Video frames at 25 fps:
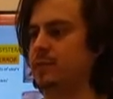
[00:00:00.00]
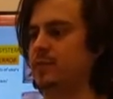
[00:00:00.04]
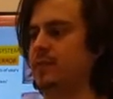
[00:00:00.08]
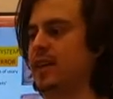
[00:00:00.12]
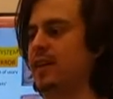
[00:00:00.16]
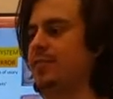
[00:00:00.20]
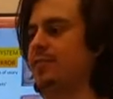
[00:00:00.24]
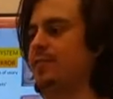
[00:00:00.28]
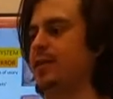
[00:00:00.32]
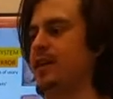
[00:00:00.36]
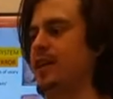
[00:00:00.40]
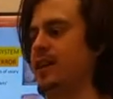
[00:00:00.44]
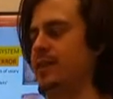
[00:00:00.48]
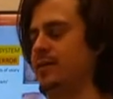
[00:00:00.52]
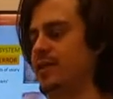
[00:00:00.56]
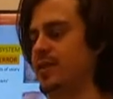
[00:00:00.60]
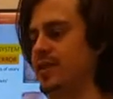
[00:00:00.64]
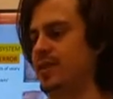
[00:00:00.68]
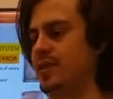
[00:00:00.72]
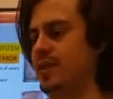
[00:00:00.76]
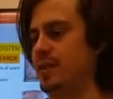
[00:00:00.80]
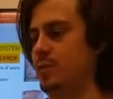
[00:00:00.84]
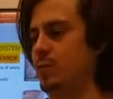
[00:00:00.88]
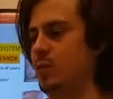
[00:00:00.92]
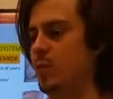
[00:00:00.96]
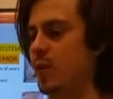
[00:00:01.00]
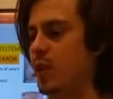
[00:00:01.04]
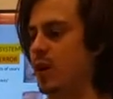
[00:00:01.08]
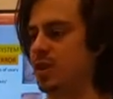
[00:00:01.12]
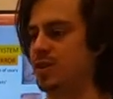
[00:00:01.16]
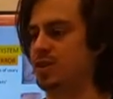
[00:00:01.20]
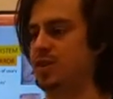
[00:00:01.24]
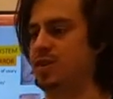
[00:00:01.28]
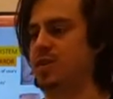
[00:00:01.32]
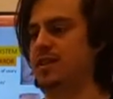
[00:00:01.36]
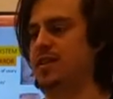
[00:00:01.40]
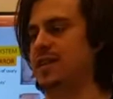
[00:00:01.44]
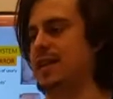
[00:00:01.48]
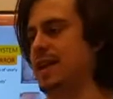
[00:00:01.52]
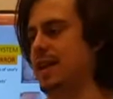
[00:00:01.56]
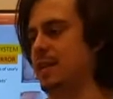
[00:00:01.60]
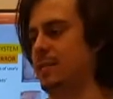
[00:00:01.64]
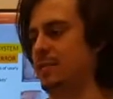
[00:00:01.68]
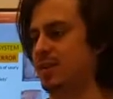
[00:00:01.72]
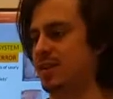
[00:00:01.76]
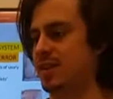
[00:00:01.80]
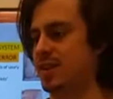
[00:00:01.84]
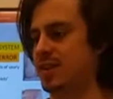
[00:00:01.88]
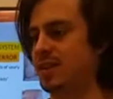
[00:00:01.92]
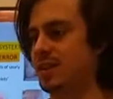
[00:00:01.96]
debt forgiveness. They'd wash the
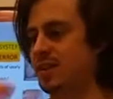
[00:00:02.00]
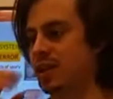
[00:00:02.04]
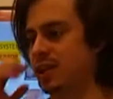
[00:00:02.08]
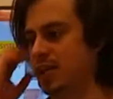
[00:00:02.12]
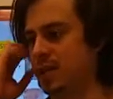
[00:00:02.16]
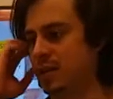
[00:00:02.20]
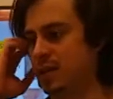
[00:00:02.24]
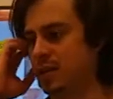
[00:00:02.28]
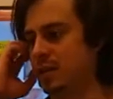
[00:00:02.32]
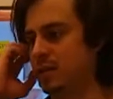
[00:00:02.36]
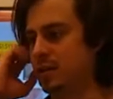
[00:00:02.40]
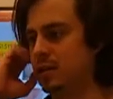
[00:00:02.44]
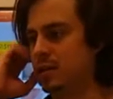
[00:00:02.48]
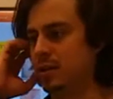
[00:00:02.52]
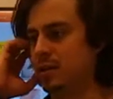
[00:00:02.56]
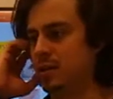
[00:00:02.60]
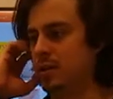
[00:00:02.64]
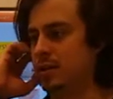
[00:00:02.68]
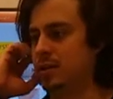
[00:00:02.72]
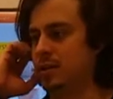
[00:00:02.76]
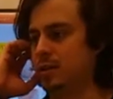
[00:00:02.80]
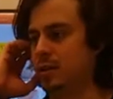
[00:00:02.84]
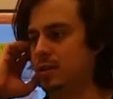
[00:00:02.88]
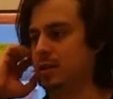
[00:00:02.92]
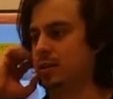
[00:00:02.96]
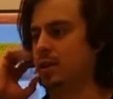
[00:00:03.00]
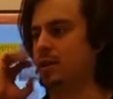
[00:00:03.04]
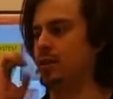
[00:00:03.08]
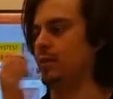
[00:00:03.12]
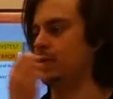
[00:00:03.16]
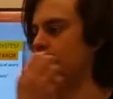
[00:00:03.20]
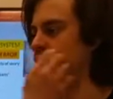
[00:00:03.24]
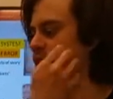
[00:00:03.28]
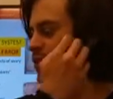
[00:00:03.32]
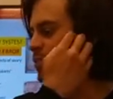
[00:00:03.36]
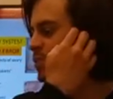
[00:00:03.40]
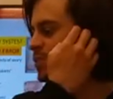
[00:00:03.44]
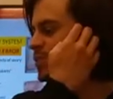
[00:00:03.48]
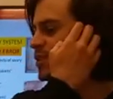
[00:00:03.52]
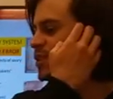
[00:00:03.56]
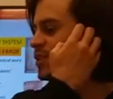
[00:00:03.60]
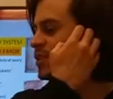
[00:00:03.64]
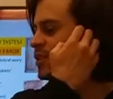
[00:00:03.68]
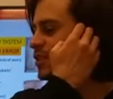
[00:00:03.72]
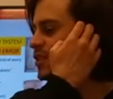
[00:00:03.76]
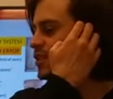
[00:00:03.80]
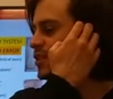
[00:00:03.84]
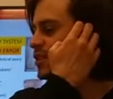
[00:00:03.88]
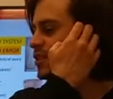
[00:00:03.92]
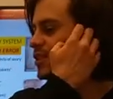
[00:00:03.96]
tablets clean. And
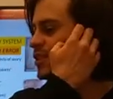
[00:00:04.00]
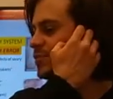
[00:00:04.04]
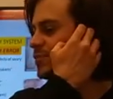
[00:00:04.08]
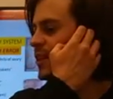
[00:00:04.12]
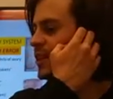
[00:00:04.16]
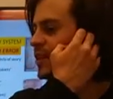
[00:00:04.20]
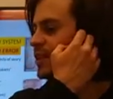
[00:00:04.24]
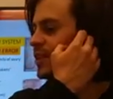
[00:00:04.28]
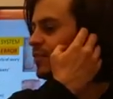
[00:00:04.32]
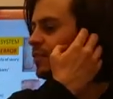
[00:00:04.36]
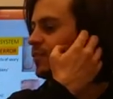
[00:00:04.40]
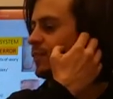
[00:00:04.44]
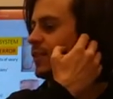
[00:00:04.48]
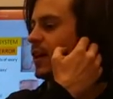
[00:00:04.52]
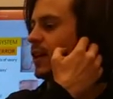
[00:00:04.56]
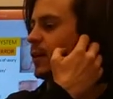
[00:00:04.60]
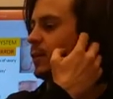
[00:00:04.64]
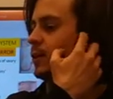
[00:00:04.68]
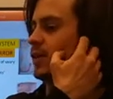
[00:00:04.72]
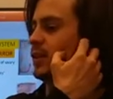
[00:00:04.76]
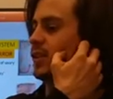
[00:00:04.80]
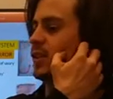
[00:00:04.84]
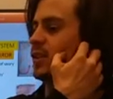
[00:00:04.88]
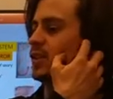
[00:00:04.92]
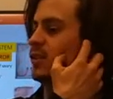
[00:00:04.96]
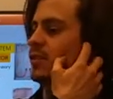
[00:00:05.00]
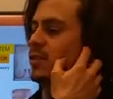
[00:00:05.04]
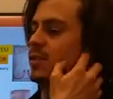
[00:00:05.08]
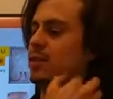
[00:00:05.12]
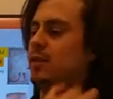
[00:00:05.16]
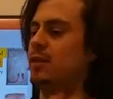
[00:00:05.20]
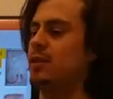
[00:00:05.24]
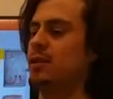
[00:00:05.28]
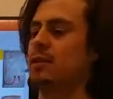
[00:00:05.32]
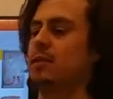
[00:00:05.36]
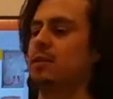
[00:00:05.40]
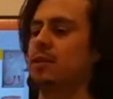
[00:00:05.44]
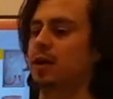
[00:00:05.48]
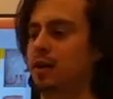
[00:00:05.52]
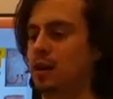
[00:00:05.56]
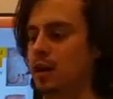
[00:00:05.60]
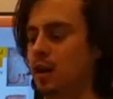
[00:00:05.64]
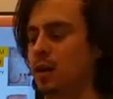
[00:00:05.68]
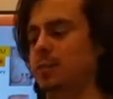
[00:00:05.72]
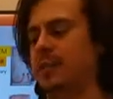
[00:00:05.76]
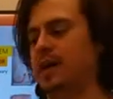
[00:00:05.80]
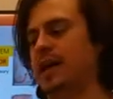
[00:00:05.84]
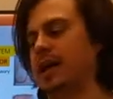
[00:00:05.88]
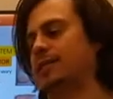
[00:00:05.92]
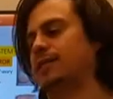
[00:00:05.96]
this meant that families could
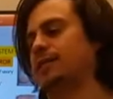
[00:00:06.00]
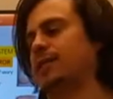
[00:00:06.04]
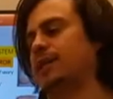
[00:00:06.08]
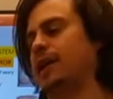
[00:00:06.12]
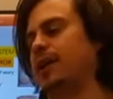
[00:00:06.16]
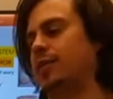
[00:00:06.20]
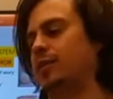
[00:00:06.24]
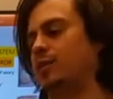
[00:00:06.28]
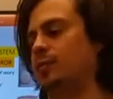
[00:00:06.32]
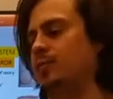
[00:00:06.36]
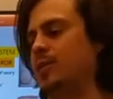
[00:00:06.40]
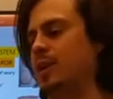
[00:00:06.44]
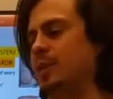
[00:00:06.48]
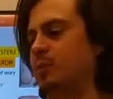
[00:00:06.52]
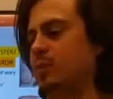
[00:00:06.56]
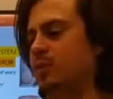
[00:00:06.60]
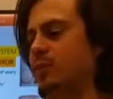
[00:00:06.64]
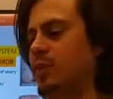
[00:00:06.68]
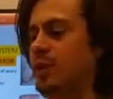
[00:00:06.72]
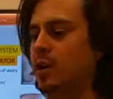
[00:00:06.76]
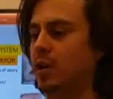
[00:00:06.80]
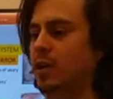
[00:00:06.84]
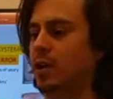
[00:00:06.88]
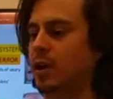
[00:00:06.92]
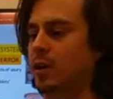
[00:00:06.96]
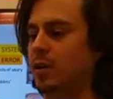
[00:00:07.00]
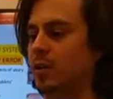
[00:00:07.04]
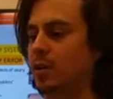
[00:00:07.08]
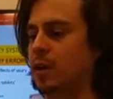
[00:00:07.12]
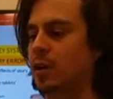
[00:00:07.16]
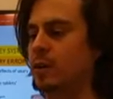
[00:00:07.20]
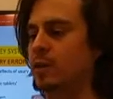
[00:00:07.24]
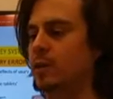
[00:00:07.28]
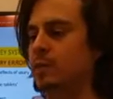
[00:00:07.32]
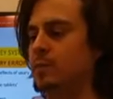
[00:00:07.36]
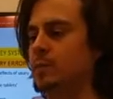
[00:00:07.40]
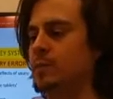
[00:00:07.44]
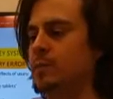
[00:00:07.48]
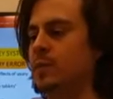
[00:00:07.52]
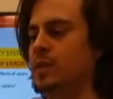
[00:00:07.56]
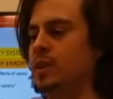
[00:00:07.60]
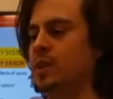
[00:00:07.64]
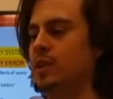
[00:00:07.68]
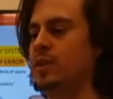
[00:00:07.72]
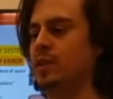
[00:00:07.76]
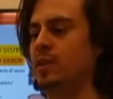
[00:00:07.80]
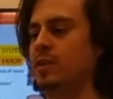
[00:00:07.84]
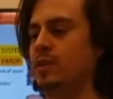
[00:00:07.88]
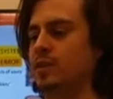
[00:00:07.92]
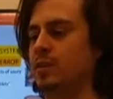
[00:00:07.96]
come back together, people could go home.
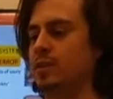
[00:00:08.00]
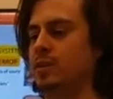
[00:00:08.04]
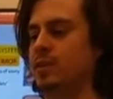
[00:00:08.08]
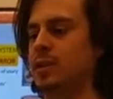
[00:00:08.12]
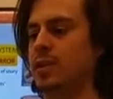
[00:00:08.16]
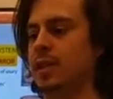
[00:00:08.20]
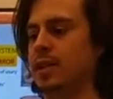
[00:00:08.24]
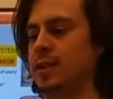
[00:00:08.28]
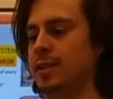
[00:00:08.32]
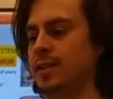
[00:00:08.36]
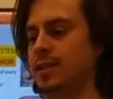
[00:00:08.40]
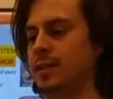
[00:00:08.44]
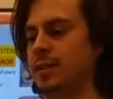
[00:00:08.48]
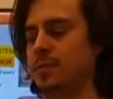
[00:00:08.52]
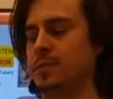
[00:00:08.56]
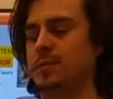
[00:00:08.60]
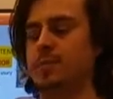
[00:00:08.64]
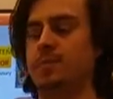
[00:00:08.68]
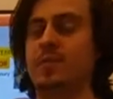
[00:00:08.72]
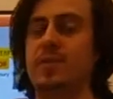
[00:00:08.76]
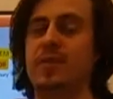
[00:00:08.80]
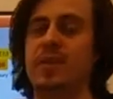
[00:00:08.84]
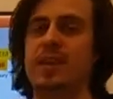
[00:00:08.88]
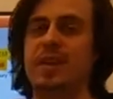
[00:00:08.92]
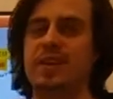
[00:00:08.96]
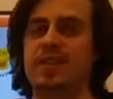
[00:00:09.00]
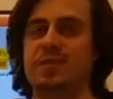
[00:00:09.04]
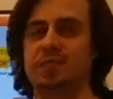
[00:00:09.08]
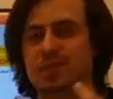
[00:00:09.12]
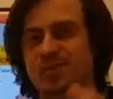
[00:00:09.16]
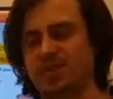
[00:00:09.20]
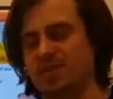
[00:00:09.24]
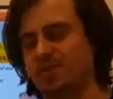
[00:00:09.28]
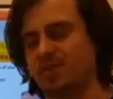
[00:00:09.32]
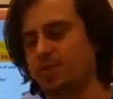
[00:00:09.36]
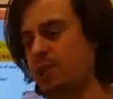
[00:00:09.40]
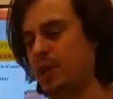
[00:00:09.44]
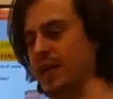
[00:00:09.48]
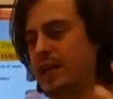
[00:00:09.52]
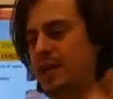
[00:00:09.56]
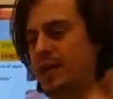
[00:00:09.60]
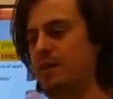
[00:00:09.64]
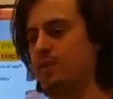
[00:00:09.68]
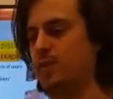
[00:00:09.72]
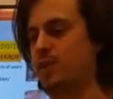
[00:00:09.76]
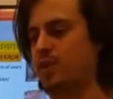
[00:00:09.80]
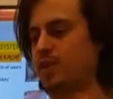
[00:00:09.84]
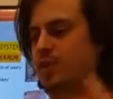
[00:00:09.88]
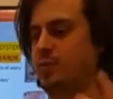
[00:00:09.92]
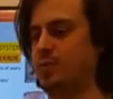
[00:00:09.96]
And this was a way
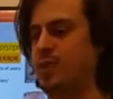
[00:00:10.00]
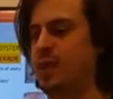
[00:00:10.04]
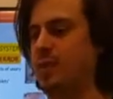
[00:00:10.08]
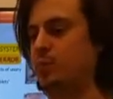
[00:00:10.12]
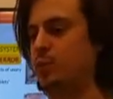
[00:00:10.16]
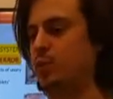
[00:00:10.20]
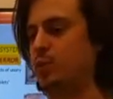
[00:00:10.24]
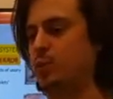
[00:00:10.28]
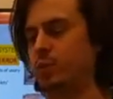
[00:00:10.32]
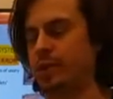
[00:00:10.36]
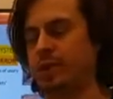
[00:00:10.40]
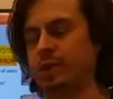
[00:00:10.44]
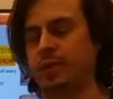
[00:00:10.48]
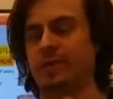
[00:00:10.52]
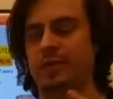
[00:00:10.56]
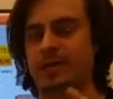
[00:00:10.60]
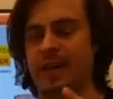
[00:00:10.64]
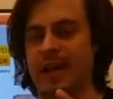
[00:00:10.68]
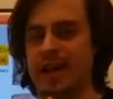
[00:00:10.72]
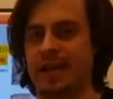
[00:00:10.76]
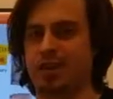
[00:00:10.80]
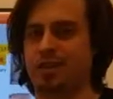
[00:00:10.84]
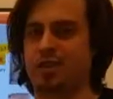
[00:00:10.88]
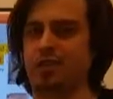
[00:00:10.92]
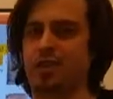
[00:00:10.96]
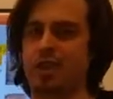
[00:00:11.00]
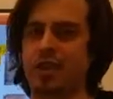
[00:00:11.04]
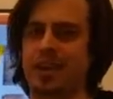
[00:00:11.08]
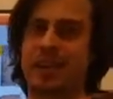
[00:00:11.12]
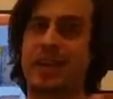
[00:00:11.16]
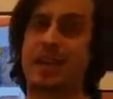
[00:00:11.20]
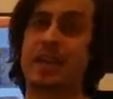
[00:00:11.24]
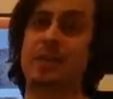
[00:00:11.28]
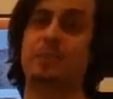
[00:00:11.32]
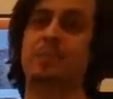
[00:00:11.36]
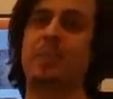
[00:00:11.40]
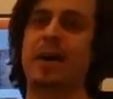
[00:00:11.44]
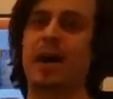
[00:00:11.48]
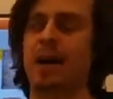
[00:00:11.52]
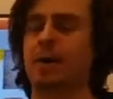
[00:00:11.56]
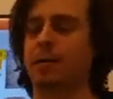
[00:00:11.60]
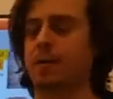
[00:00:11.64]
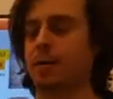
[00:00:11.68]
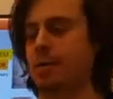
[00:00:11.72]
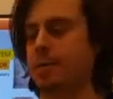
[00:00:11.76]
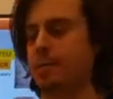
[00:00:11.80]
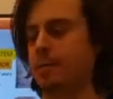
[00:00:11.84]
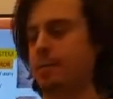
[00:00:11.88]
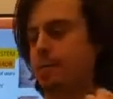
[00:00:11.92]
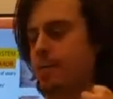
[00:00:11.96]
in which people would actually gain
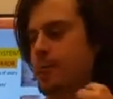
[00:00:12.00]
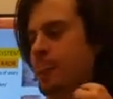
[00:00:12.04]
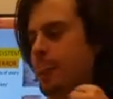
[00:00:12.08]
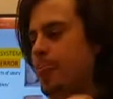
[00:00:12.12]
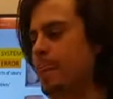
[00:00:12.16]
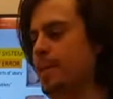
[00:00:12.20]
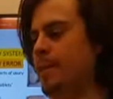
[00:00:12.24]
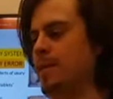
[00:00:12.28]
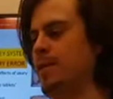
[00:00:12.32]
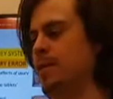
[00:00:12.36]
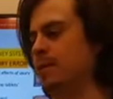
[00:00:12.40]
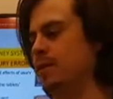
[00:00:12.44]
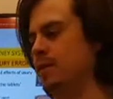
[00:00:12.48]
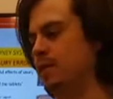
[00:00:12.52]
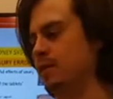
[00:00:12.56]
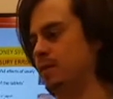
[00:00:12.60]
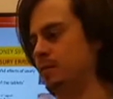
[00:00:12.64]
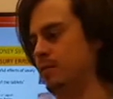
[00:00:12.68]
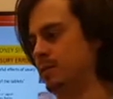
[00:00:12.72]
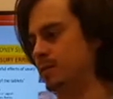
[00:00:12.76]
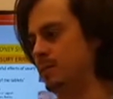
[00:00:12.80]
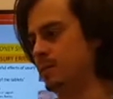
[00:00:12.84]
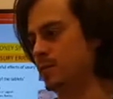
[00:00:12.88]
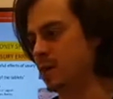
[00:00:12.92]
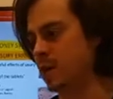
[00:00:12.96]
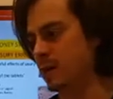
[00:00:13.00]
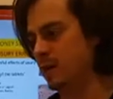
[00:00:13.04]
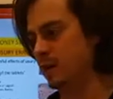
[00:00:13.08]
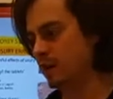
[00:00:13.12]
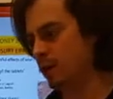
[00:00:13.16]
power in